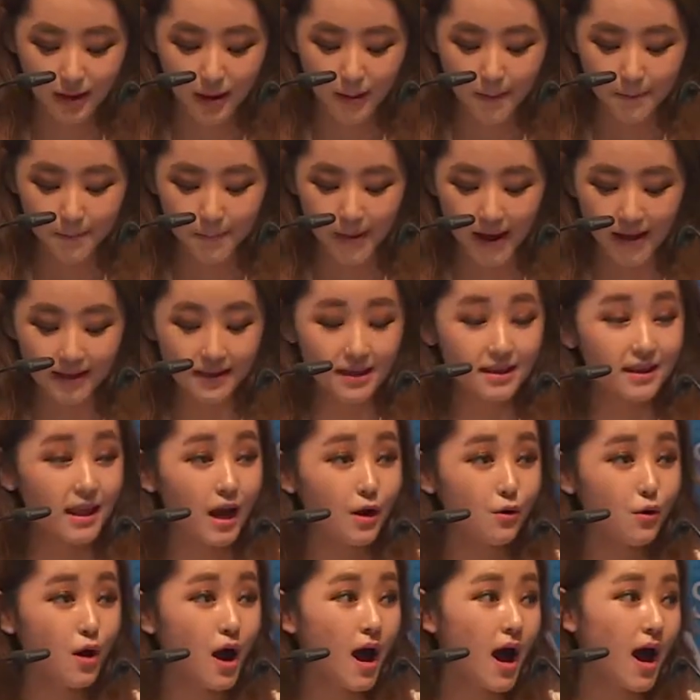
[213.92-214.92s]
but in
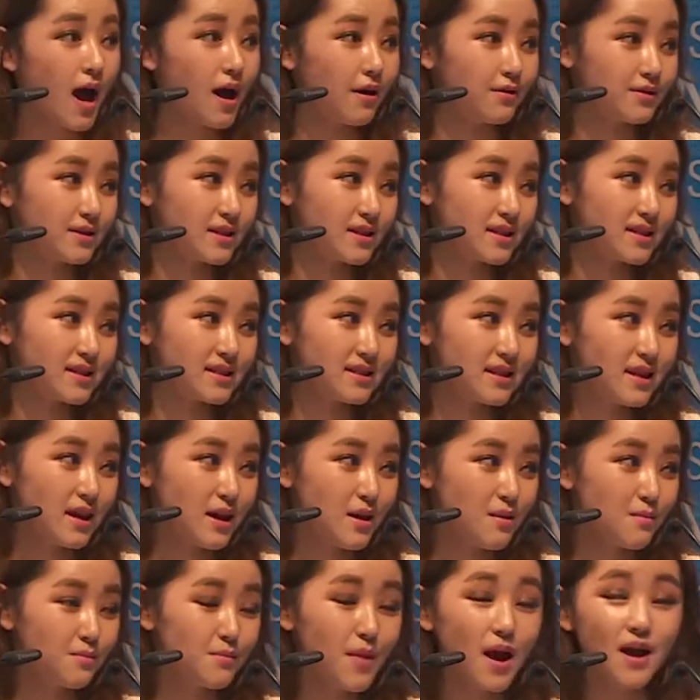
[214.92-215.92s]
our house,
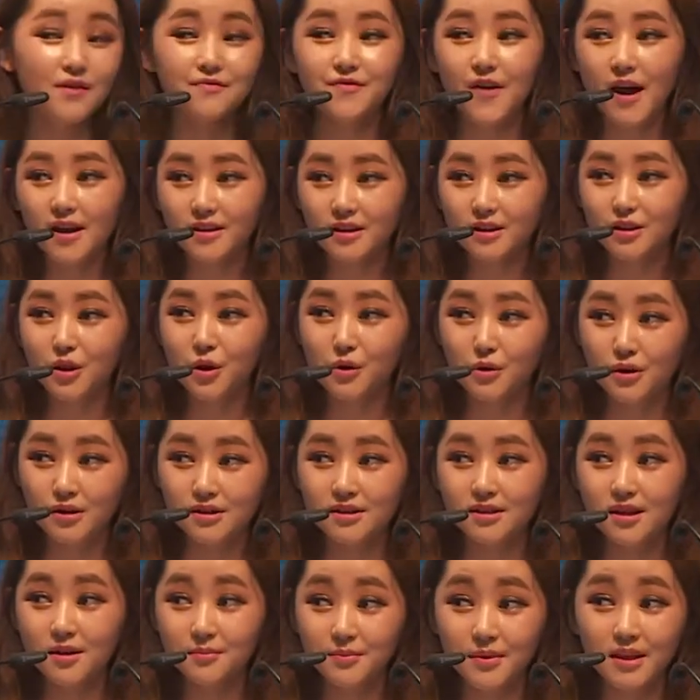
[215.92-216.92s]
my father told us
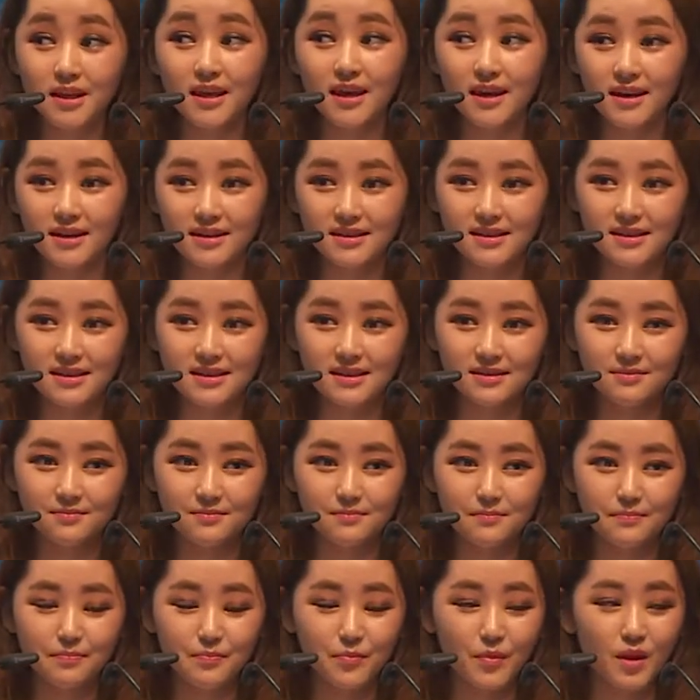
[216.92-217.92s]
something else.
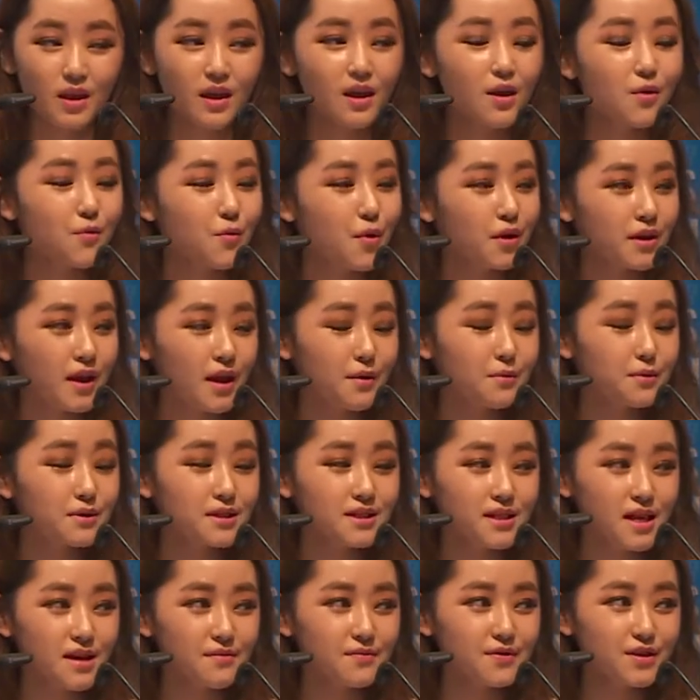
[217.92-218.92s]
When I was
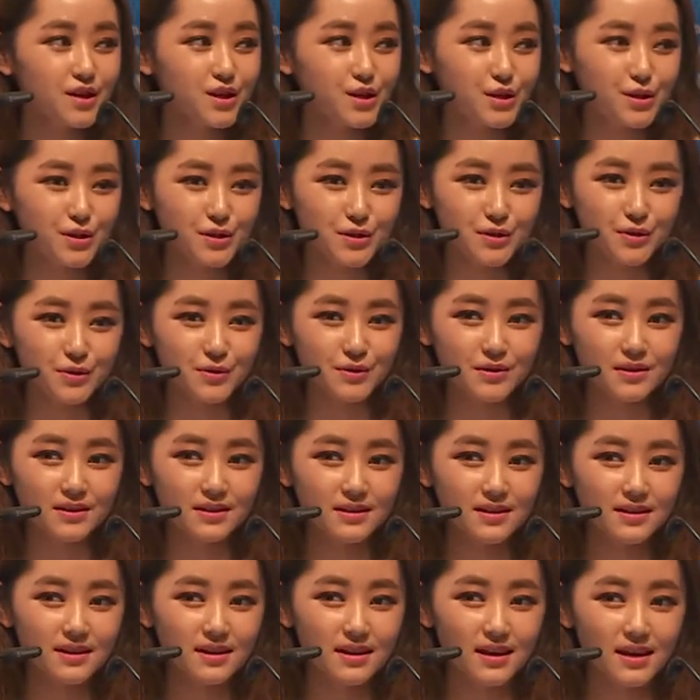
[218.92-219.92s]
seven years old,
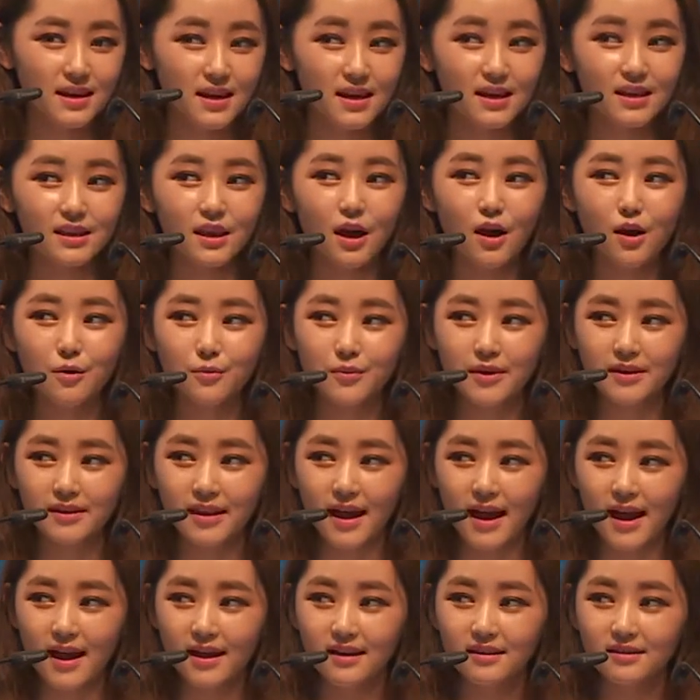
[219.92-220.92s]
he told me
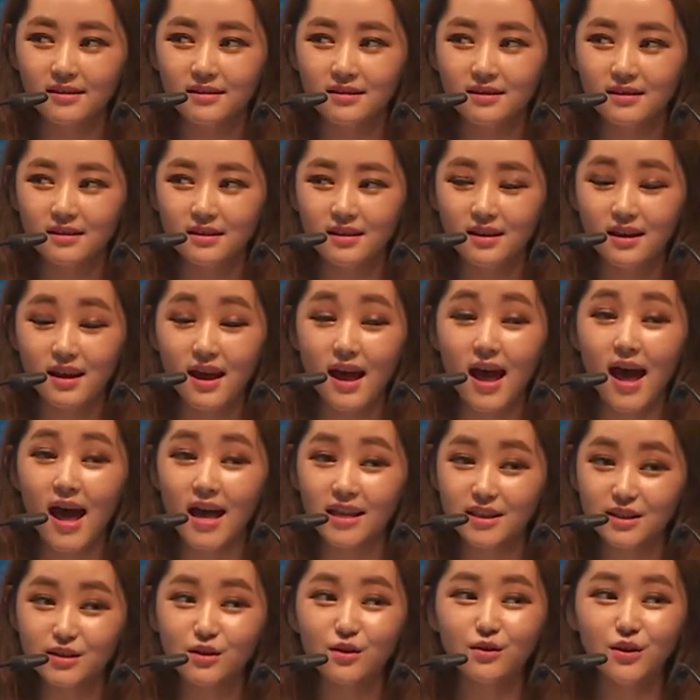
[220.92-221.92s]
that
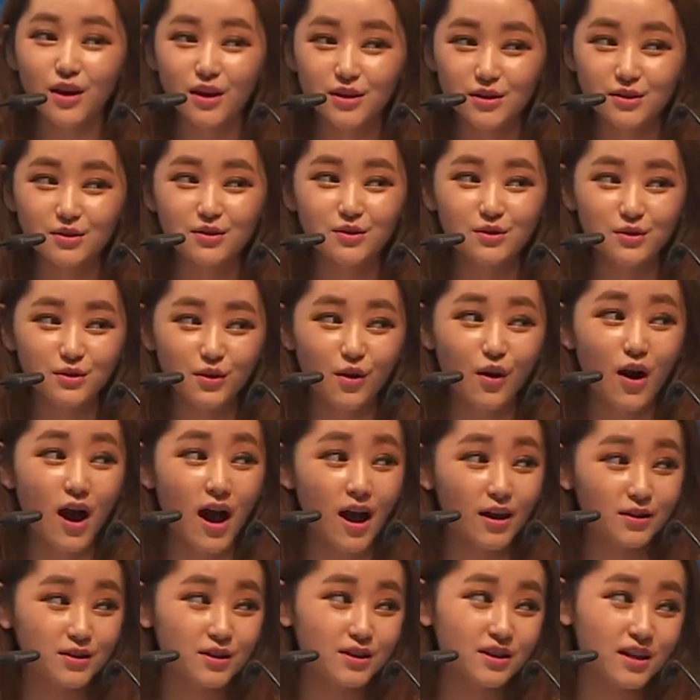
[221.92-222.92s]
as long as you know
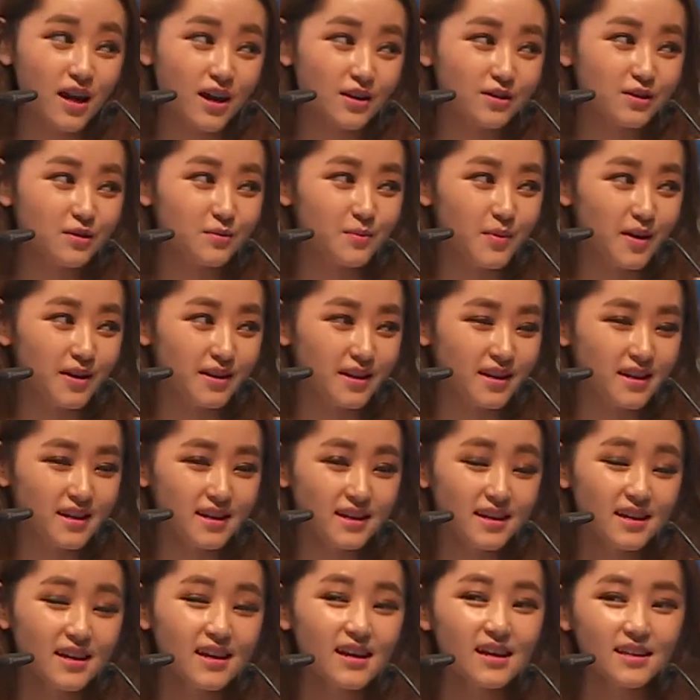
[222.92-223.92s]
how to count
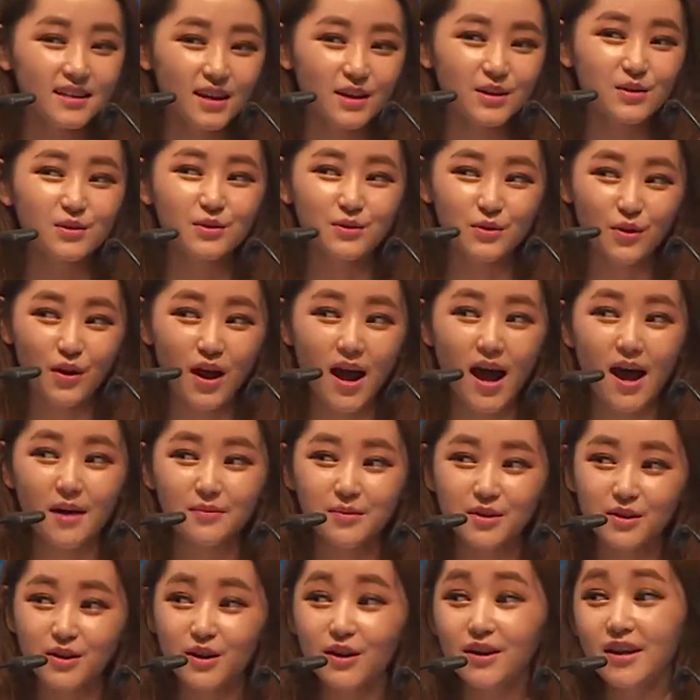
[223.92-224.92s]
money, then you don't have
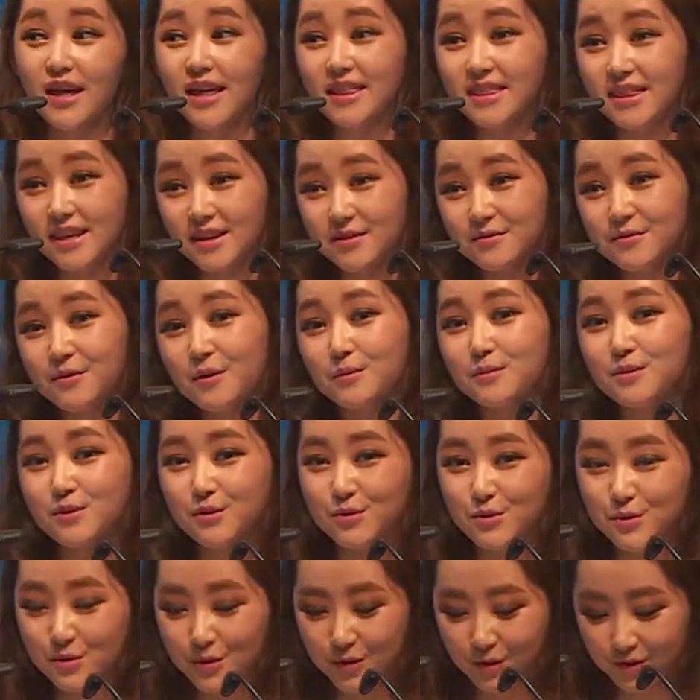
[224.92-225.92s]
to learn anything from
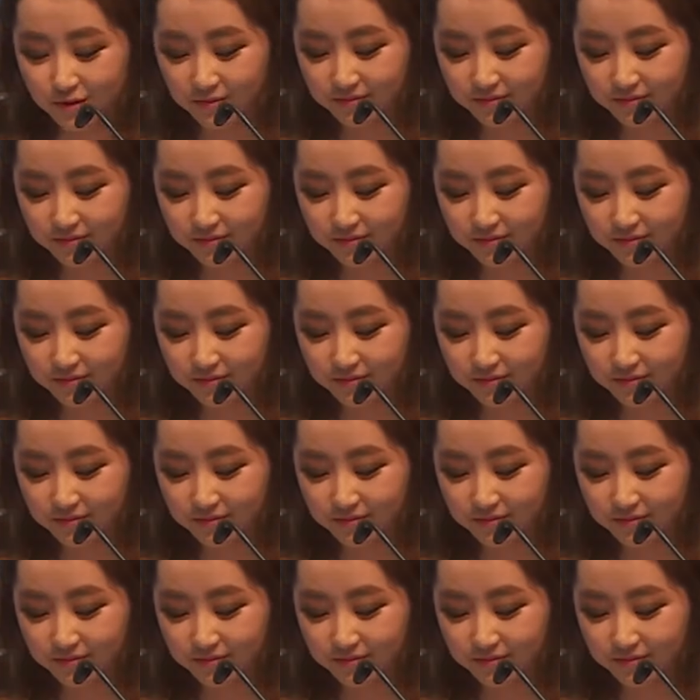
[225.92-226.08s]
school.